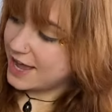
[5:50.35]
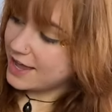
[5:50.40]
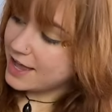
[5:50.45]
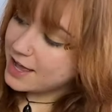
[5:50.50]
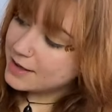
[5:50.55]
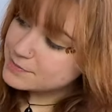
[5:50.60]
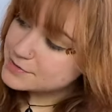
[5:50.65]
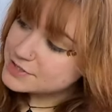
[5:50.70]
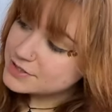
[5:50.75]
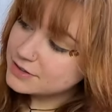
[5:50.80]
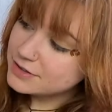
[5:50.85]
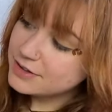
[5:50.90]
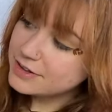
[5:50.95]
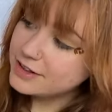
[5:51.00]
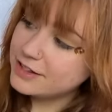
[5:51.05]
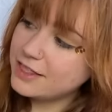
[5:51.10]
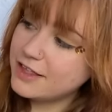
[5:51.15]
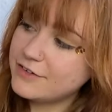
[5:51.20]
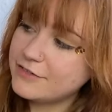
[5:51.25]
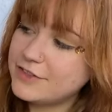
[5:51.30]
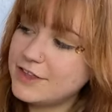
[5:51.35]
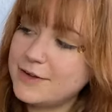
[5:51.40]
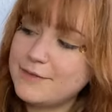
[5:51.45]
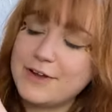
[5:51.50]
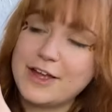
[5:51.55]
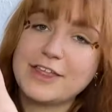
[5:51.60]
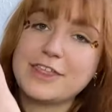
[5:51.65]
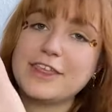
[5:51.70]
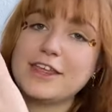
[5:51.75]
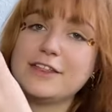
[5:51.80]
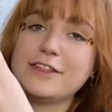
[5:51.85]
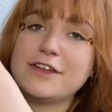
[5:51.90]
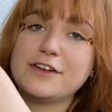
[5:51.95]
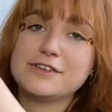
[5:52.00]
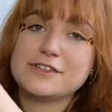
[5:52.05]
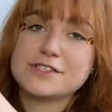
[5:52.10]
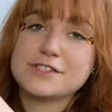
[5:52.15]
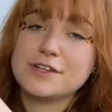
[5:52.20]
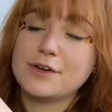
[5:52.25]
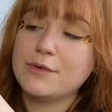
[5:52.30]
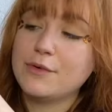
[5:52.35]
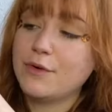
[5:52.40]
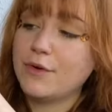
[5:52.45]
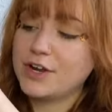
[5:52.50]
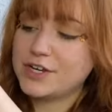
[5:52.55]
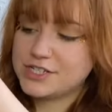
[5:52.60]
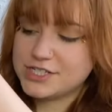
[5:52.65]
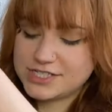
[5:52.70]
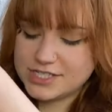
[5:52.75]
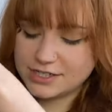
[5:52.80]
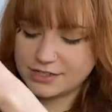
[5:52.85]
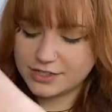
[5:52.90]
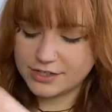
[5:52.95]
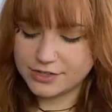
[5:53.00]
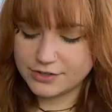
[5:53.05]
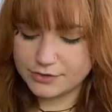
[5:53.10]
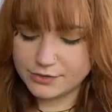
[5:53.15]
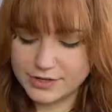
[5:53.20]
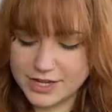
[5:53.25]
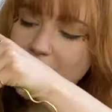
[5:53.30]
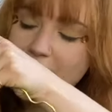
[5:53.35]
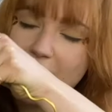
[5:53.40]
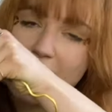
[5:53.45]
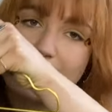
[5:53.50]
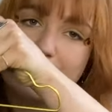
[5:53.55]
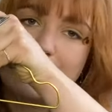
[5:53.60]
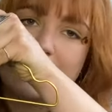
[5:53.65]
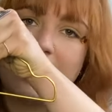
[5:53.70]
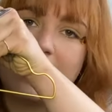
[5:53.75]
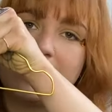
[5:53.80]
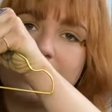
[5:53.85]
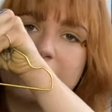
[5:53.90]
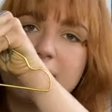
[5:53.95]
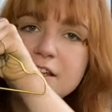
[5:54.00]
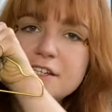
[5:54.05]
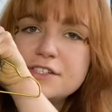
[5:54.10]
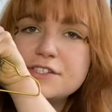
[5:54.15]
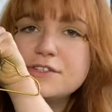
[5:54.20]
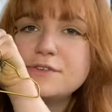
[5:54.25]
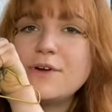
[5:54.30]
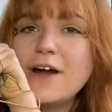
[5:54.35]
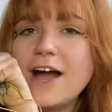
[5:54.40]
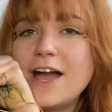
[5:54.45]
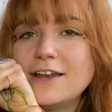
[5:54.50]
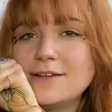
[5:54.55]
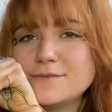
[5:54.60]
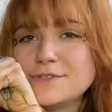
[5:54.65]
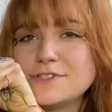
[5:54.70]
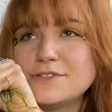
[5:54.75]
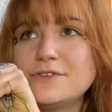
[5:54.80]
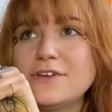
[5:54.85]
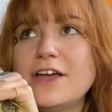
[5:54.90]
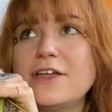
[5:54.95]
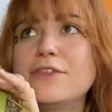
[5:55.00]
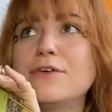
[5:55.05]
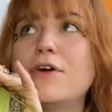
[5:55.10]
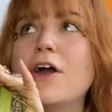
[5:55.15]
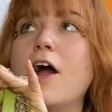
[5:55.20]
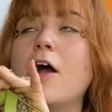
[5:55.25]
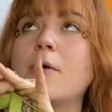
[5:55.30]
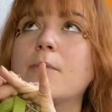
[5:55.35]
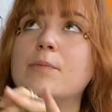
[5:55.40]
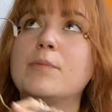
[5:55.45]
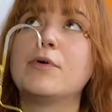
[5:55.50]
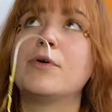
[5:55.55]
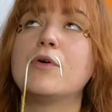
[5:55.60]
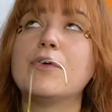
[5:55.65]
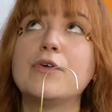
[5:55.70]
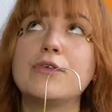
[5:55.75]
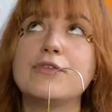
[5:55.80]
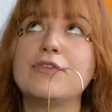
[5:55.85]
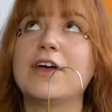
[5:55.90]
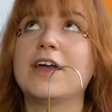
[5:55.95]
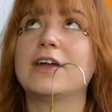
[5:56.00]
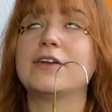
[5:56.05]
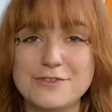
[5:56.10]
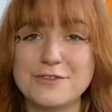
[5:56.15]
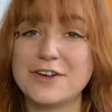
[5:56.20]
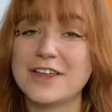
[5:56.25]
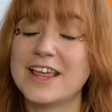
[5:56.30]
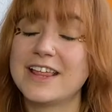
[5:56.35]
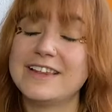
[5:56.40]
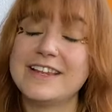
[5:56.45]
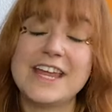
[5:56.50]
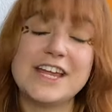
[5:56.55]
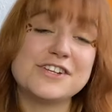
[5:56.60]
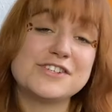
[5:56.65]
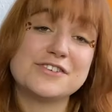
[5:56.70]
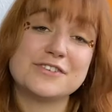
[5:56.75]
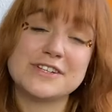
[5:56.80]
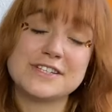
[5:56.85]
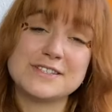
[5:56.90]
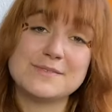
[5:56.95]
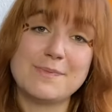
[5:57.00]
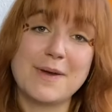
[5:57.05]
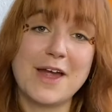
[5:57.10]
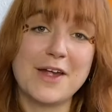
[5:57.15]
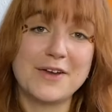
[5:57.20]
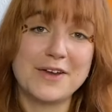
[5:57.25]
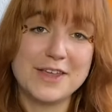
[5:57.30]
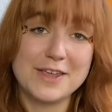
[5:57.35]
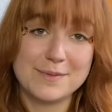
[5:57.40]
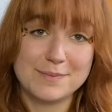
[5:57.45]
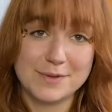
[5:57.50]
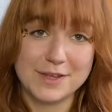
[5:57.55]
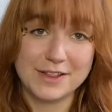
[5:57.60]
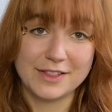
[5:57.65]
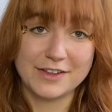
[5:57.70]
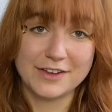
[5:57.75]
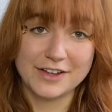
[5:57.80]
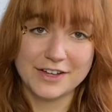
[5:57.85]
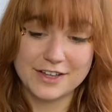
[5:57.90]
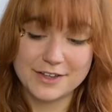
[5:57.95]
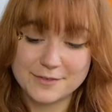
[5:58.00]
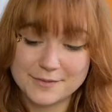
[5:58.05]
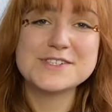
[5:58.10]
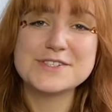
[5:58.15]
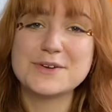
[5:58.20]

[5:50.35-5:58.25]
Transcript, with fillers: I absolutely love them. I think they're so gorgeous and cute, and I feel like these two items together are perfect for that nature-inspired hippie look.